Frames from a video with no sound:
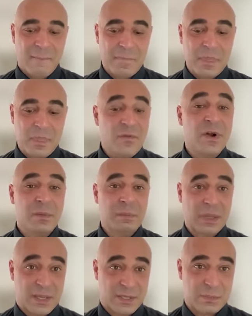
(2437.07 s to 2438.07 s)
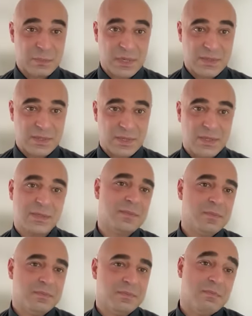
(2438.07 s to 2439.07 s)
Different plant species,
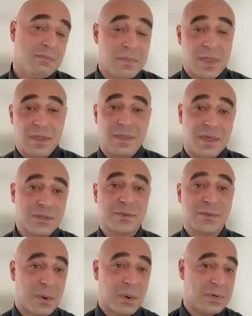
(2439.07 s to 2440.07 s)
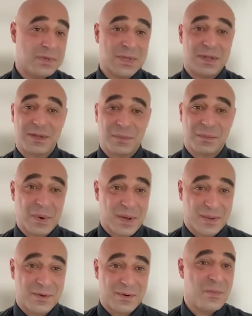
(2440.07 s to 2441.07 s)
that's represented
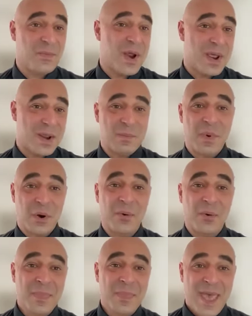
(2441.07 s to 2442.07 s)
by the rainbow.